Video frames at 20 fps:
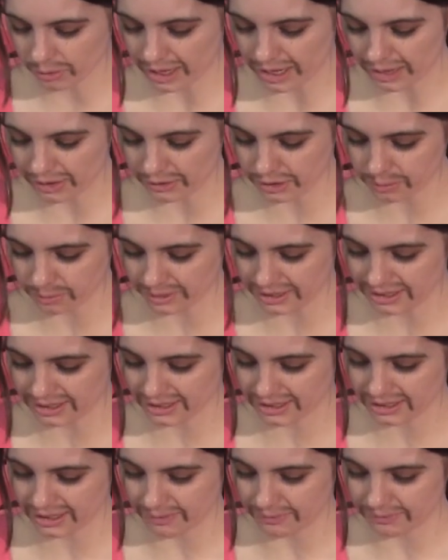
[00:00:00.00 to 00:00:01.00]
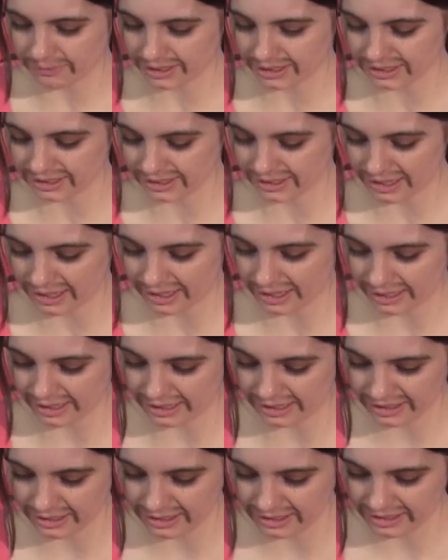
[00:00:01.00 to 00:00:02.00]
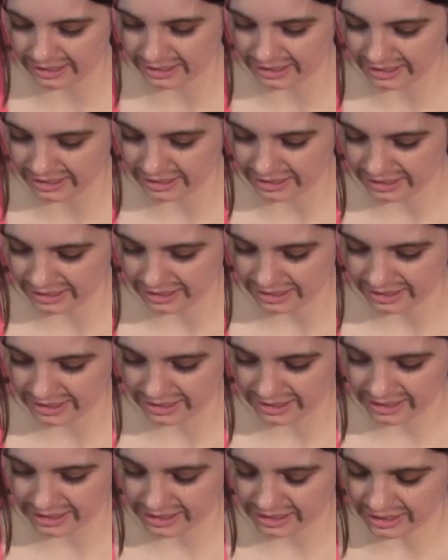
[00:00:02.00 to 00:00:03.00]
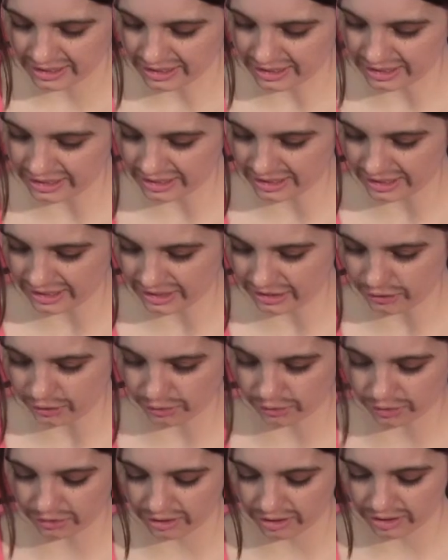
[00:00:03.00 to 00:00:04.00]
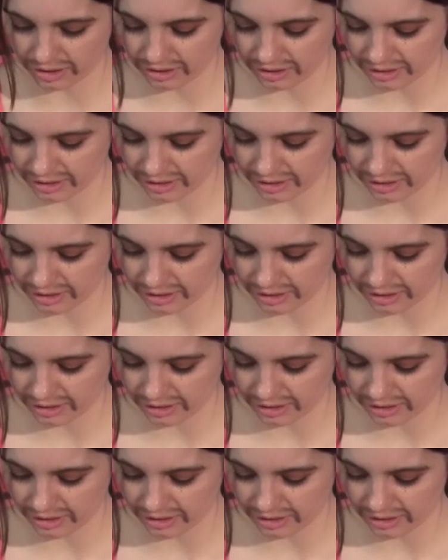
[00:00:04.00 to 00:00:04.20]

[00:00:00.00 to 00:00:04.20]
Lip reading: how you would stuff this guy in here.